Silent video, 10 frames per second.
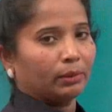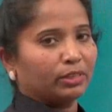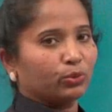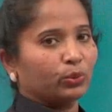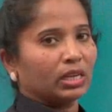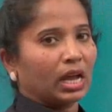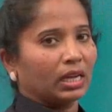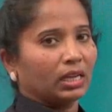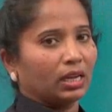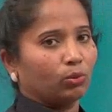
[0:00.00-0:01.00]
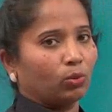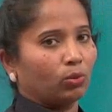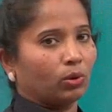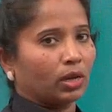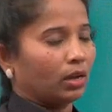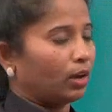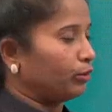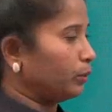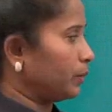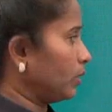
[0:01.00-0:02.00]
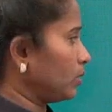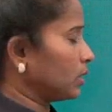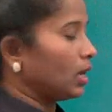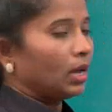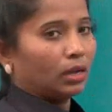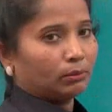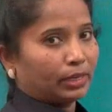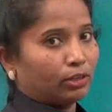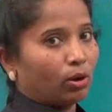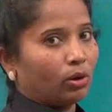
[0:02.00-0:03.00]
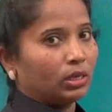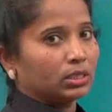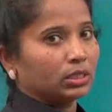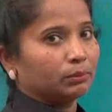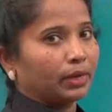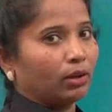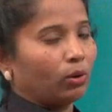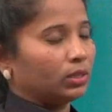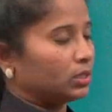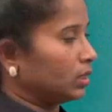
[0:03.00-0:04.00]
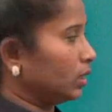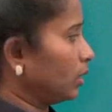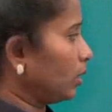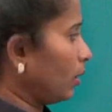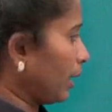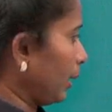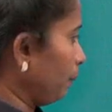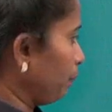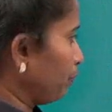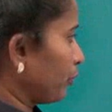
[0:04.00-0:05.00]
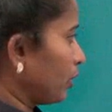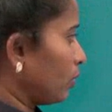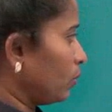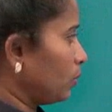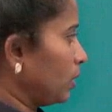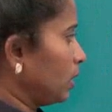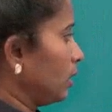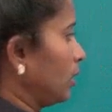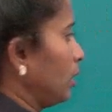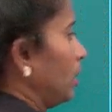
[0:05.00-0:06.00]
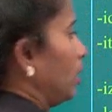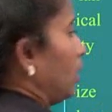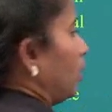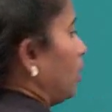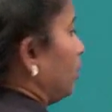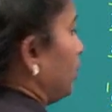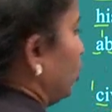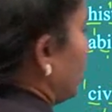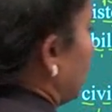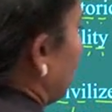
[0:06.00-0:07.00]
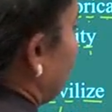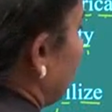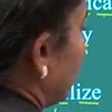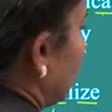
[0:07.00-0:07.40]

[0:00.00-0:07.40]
in between I and O. Okay, how do you pronounce? Biology, biology. Okay, now how many you have?